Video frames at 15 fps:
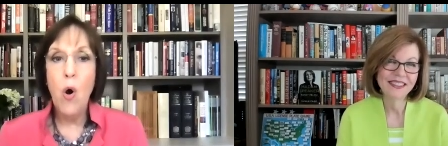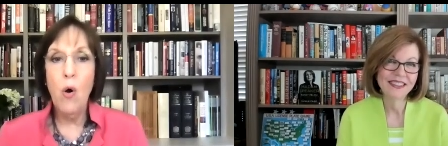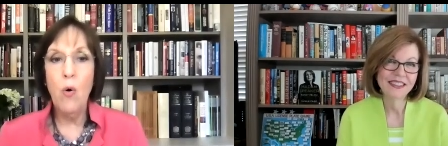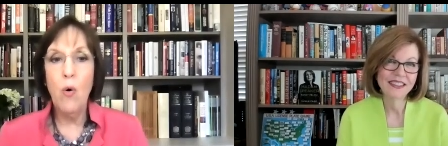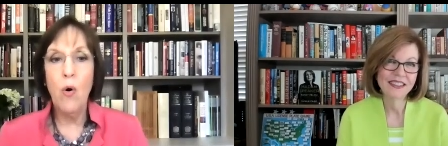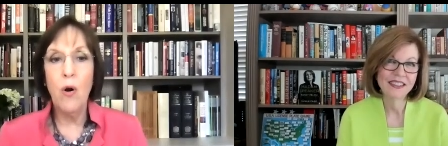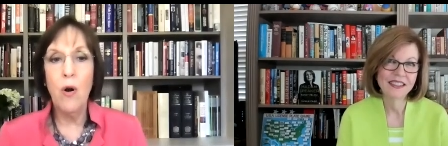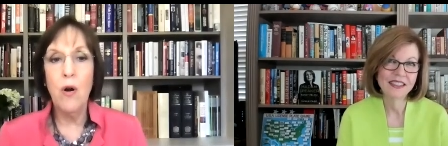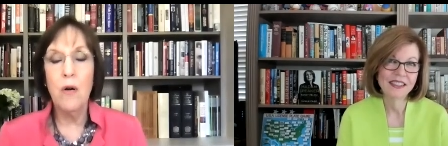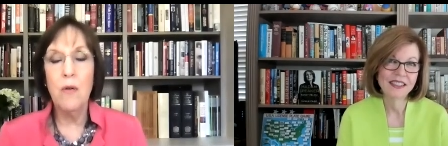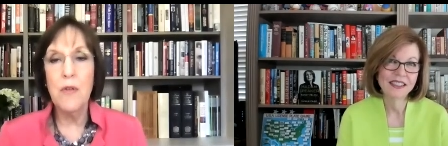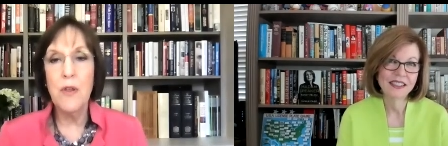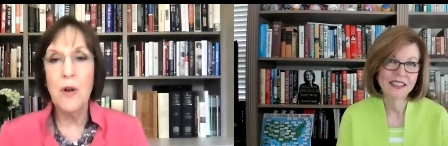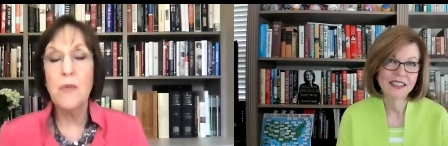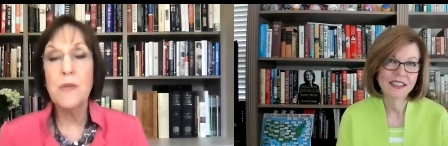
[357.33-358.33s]
Speaker 1: or
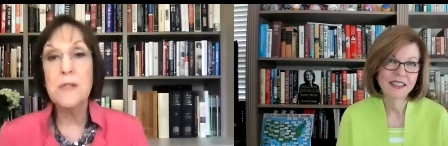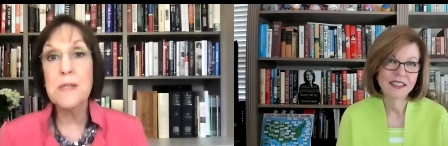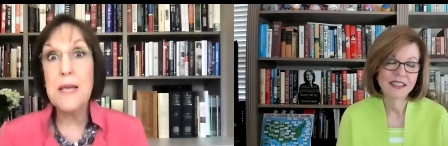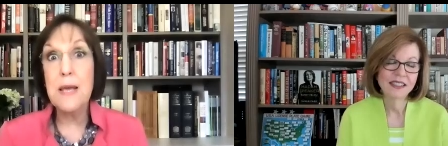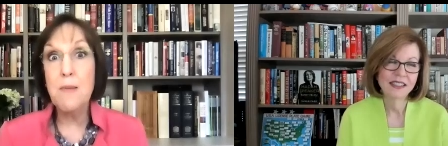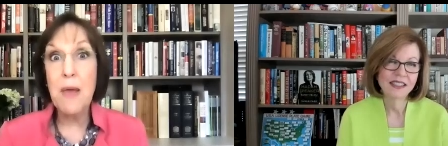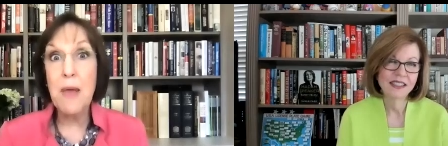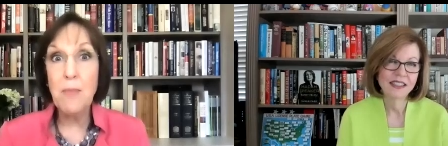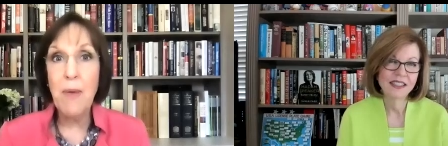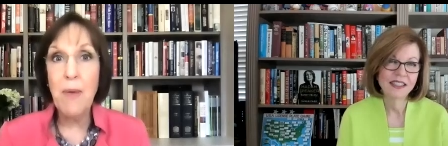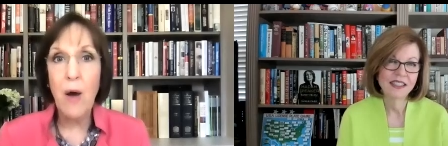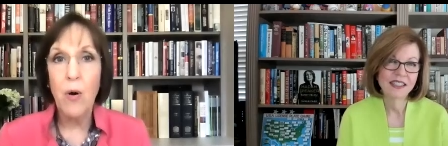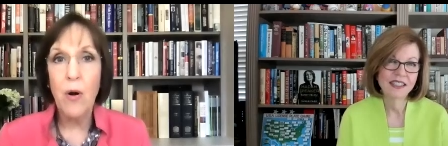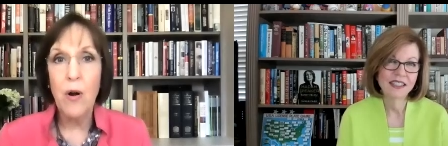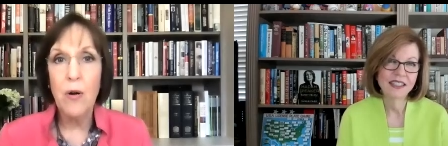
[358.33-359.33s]
you know the scheming
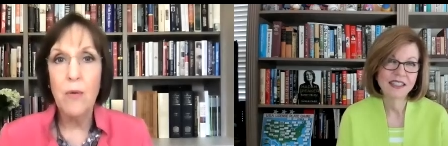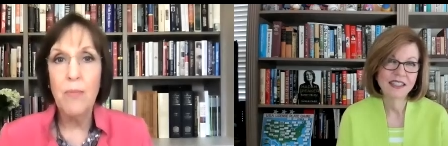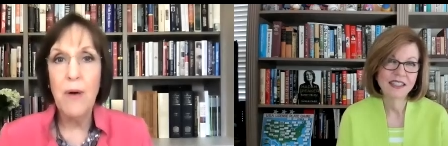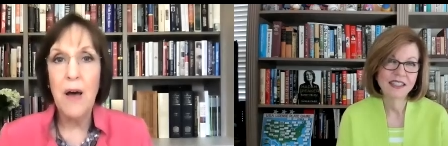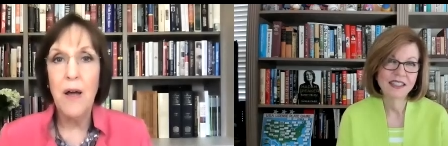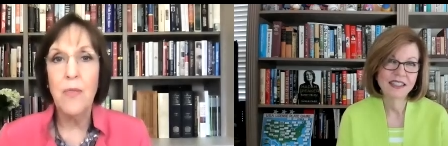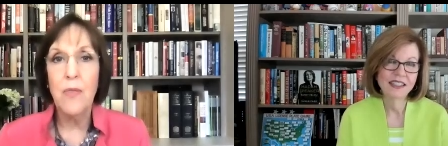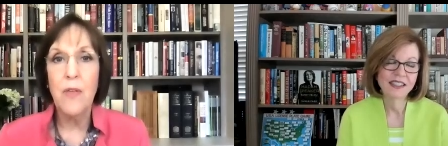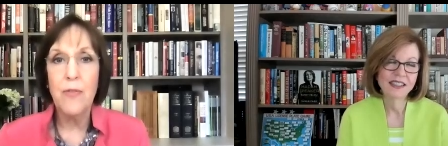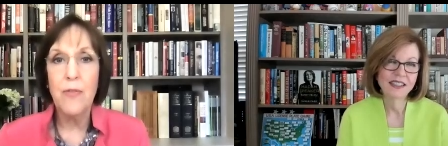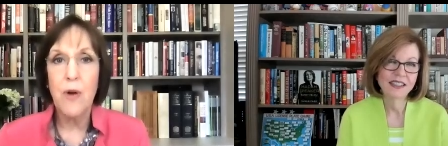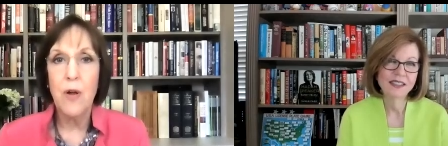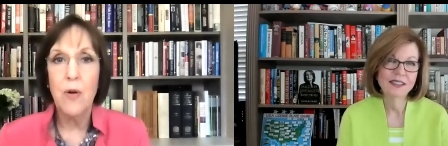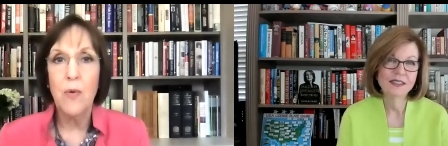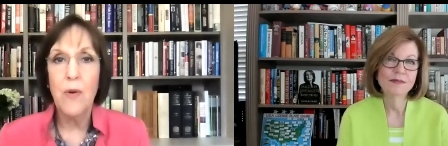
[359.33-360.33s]
power behind the
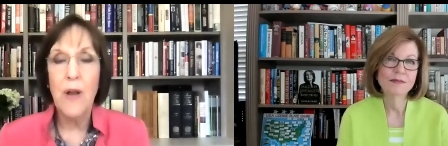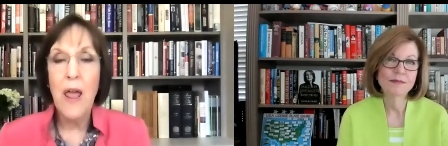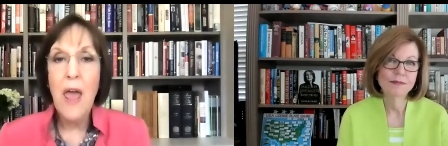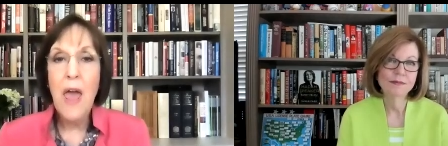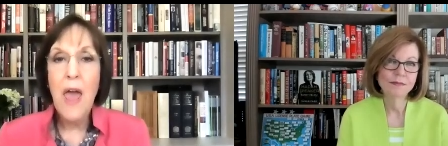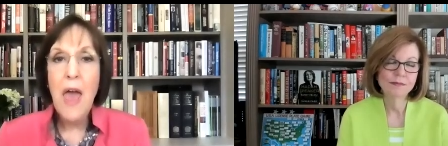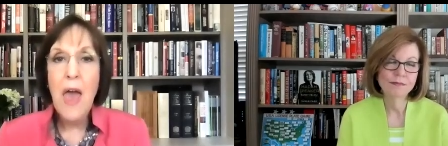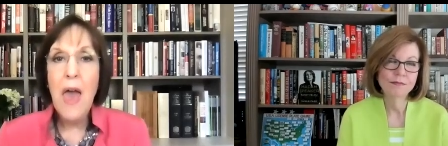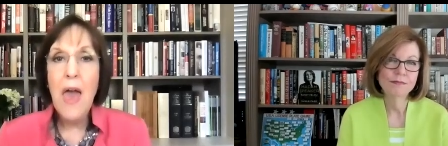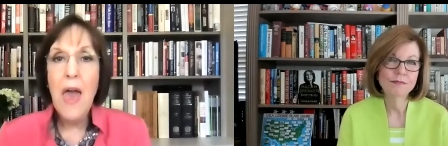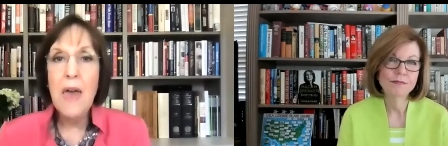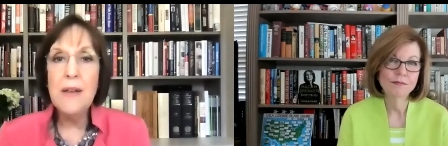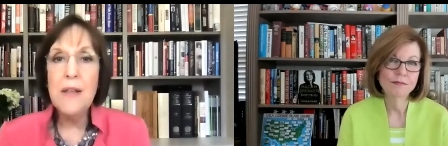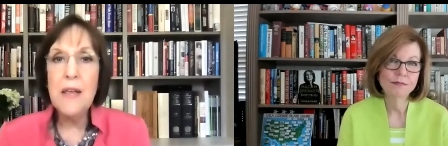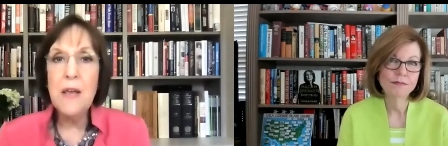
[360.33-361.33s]
throne
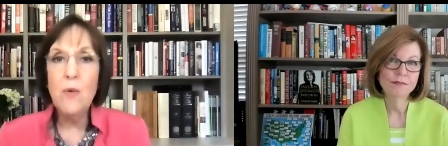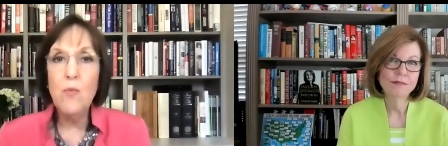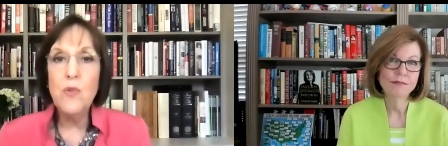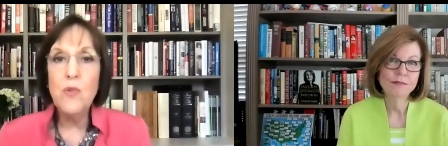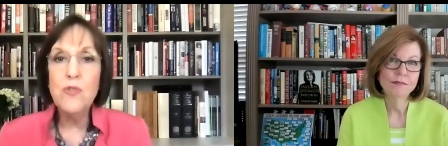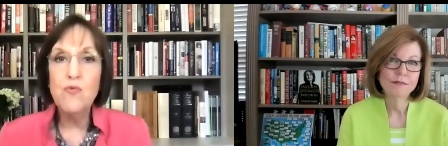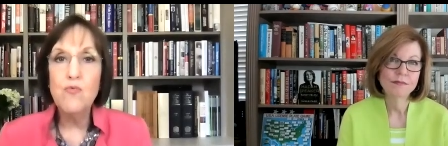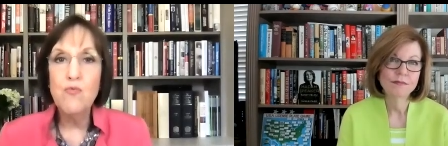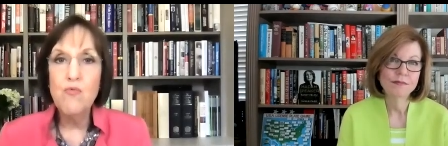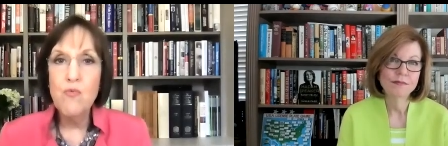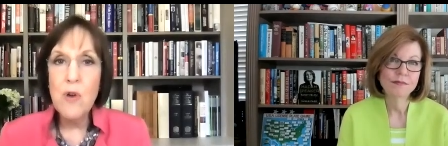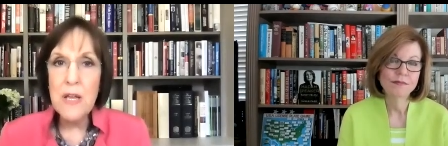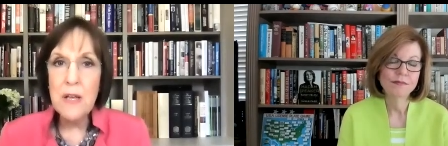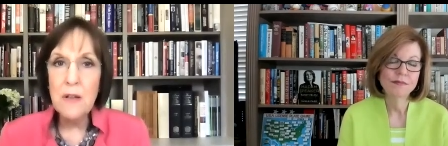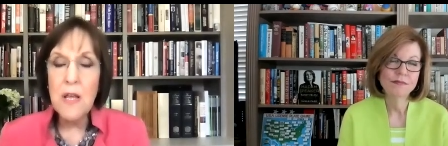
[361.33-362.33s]
and it was
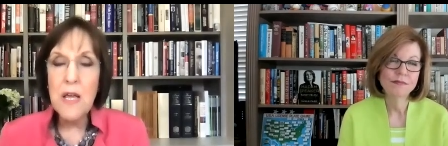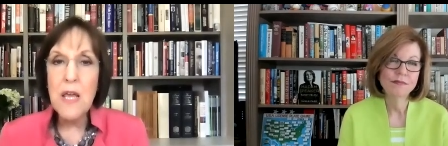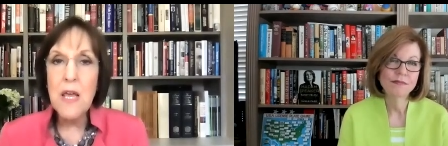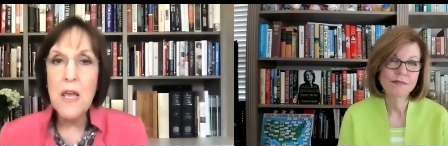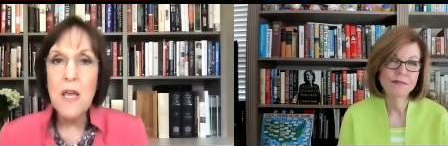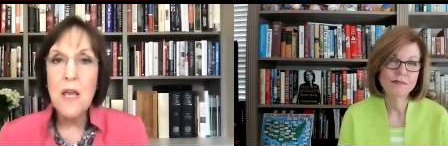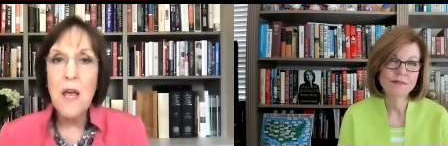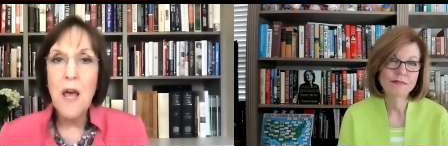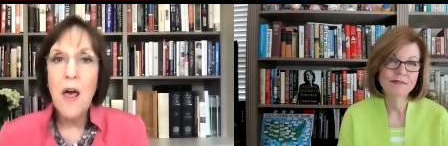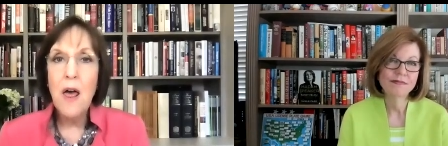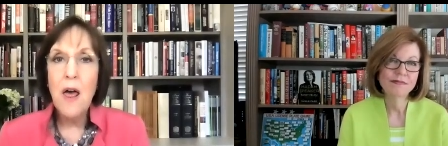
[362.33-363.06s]
really